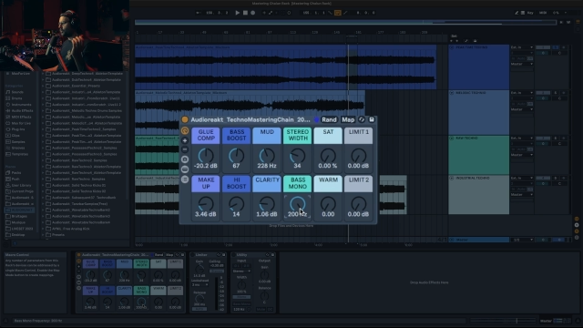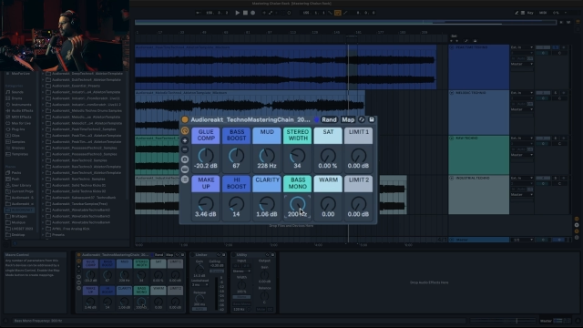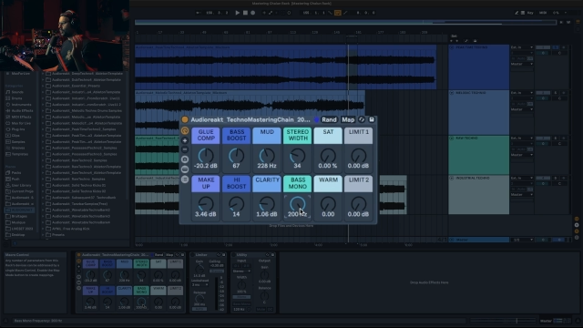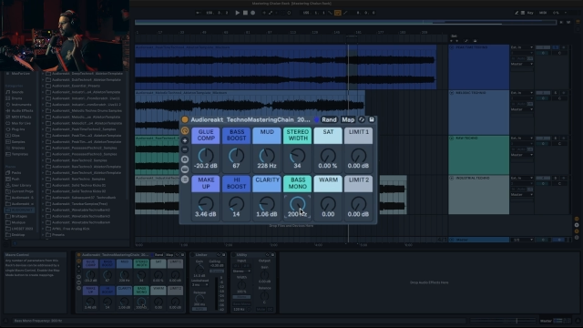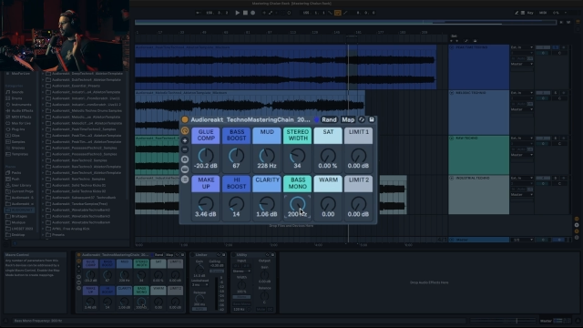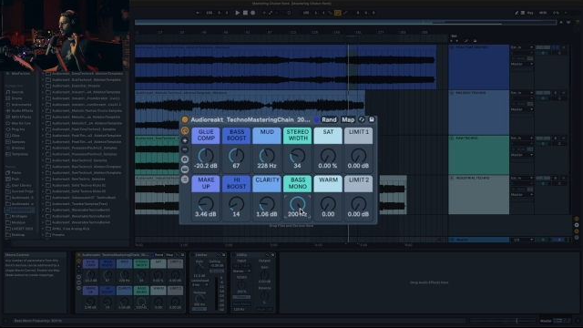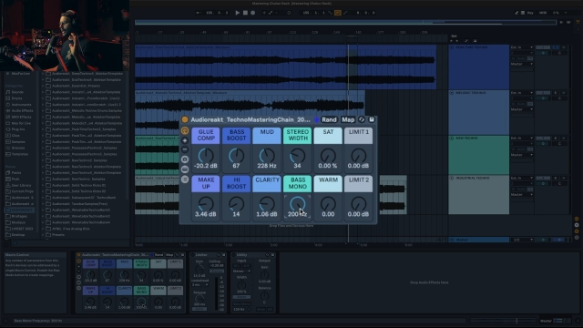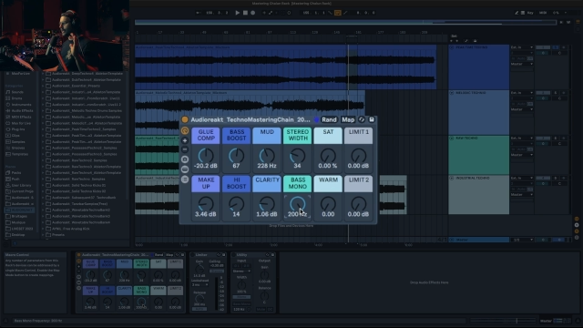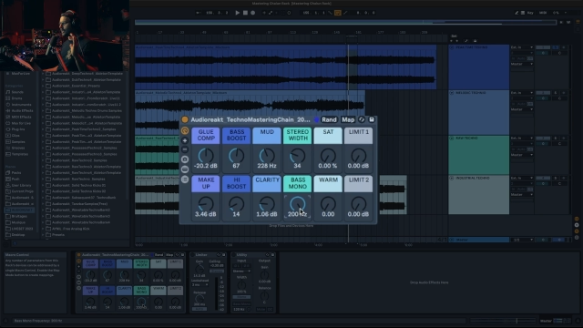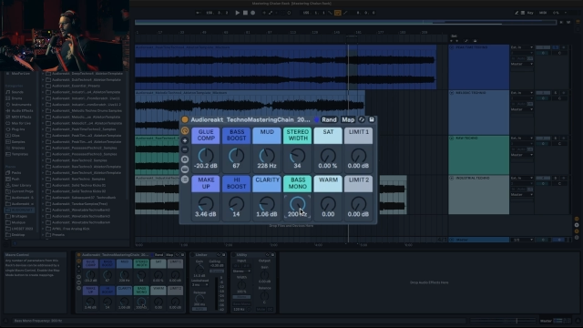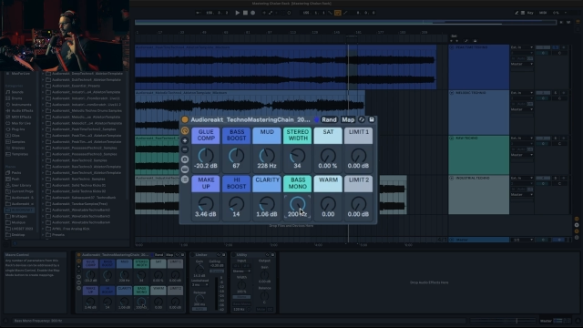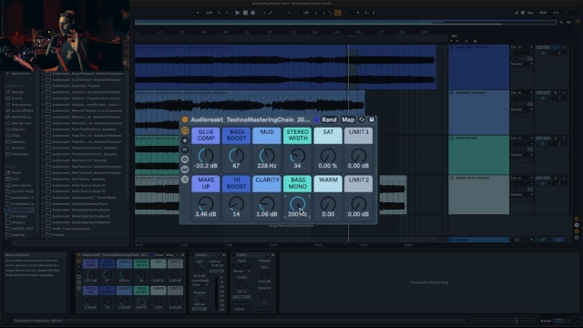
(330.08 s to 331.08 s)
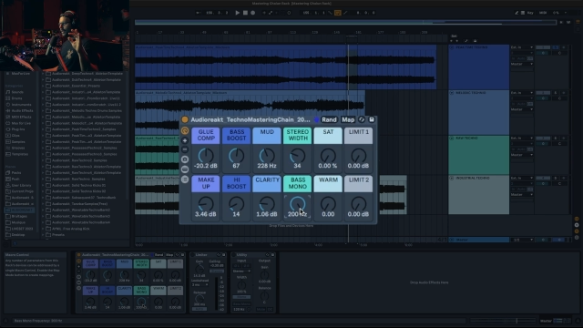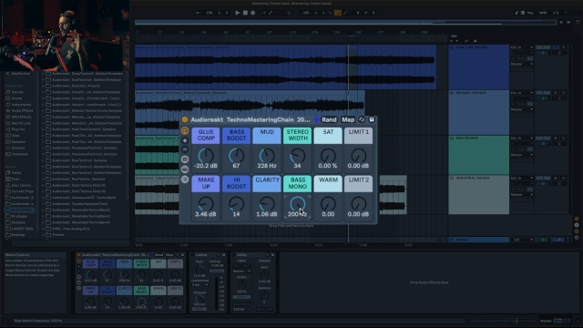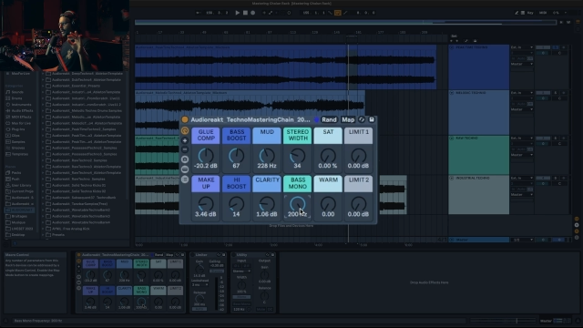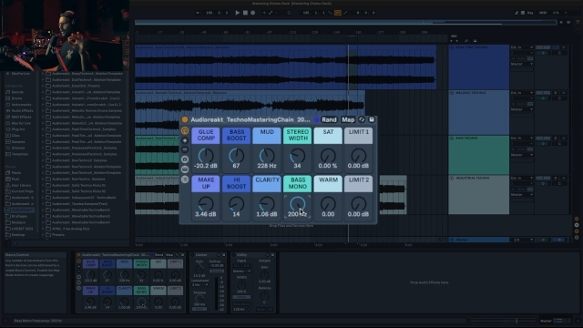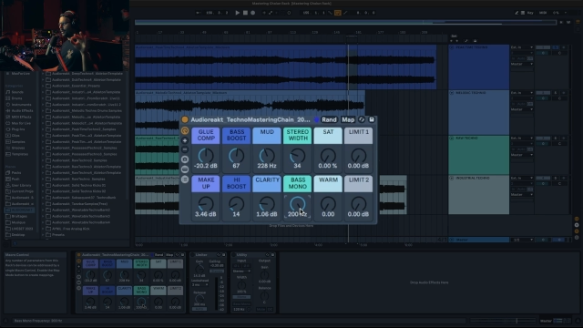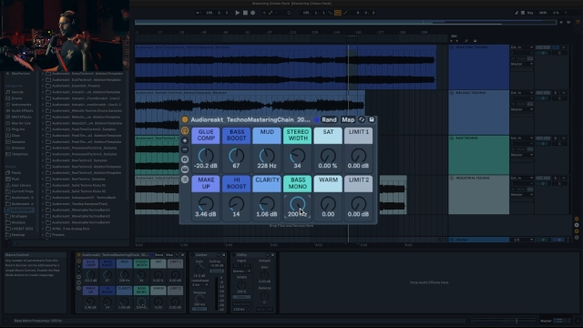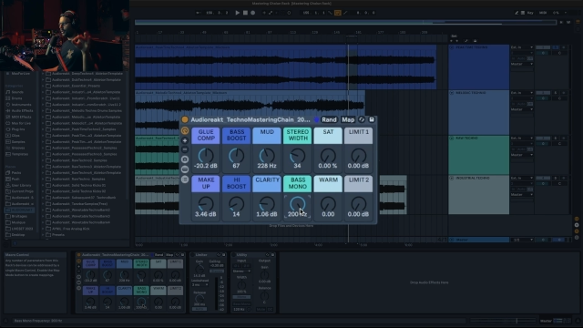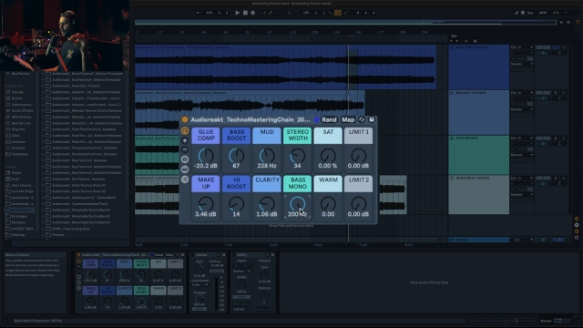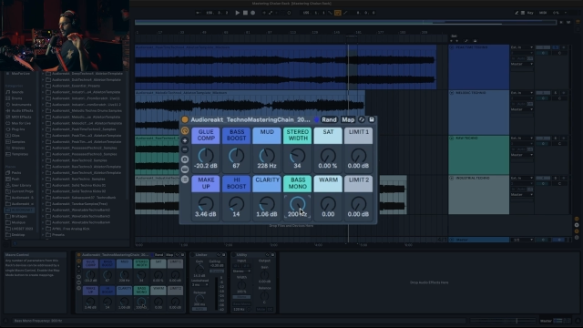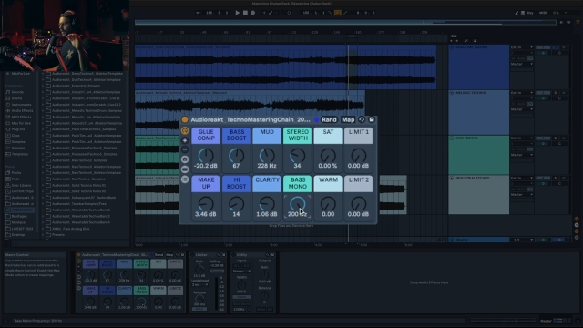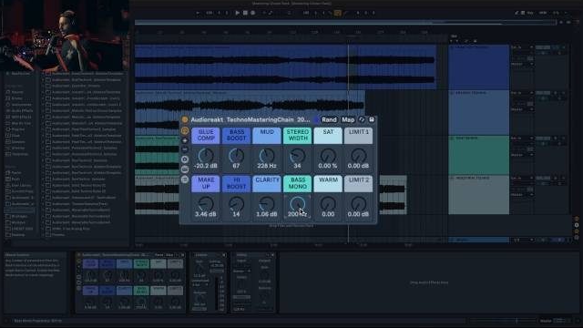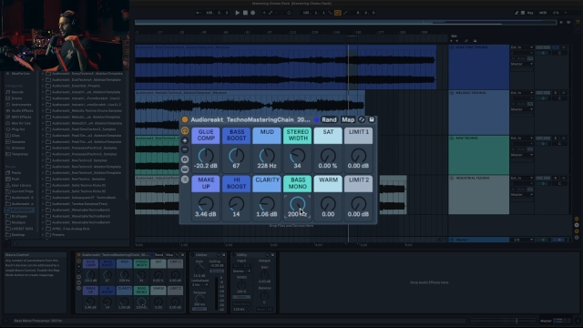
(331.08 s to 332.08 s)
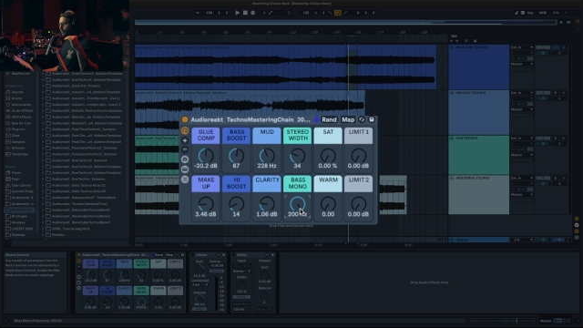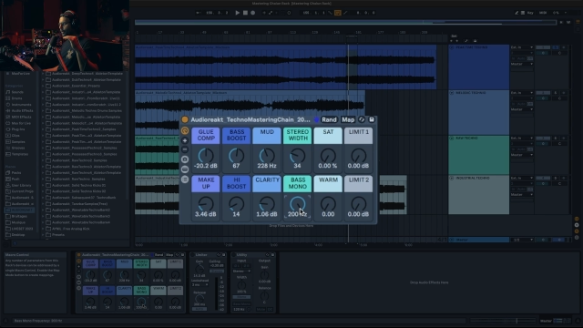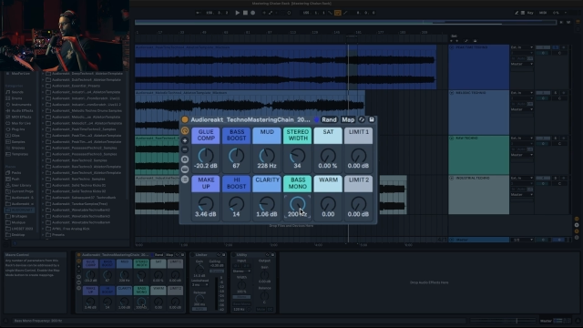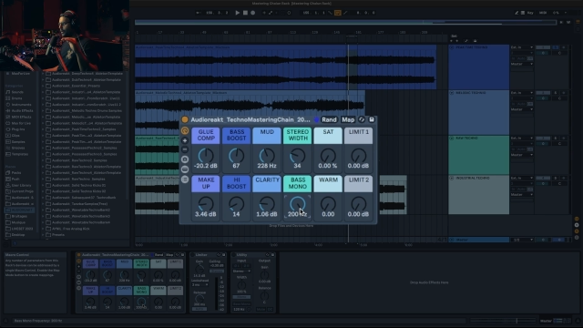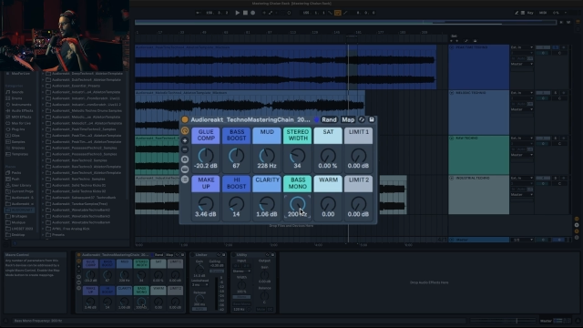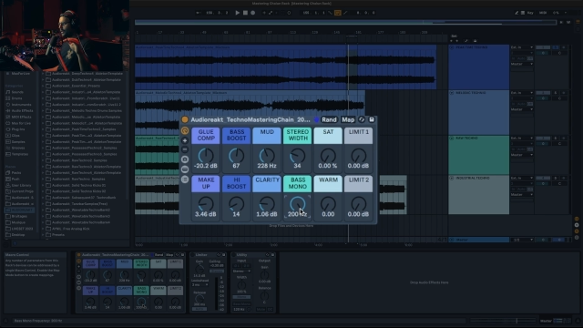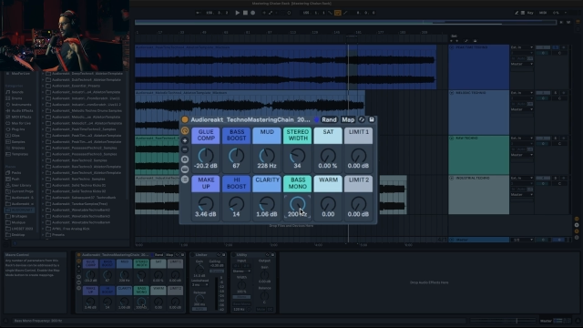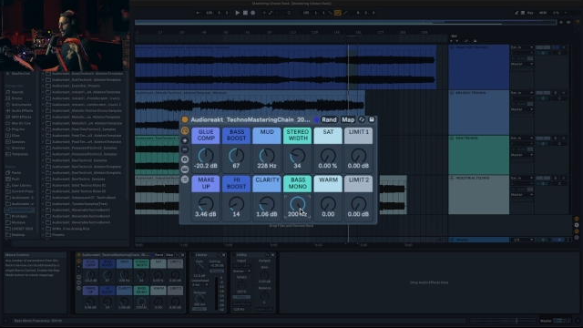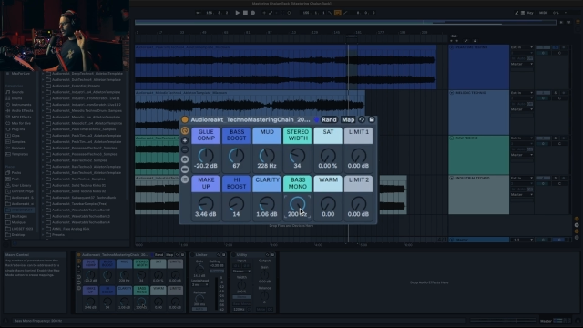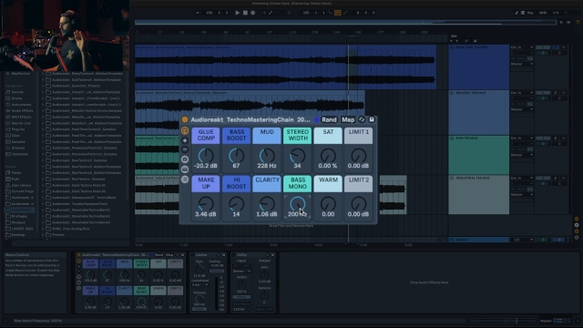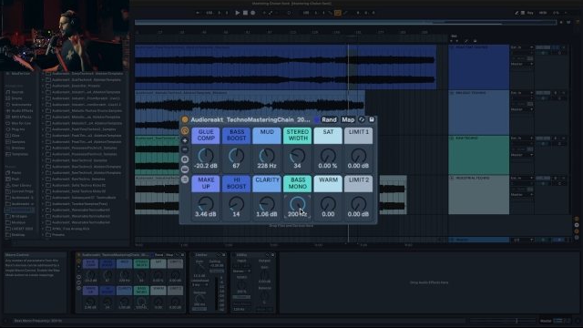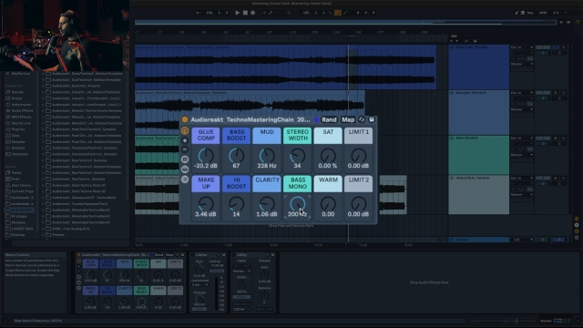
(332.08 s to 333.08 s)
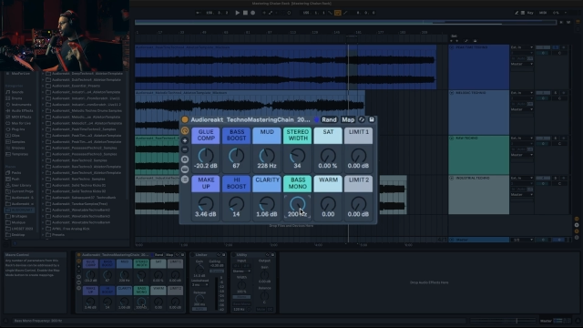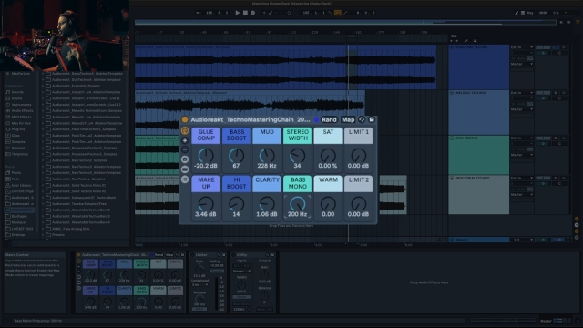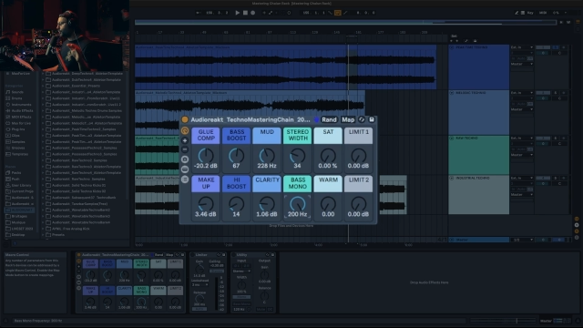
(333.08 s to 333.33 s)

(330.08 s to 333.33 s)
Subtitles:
Nobody's mouth can be seen.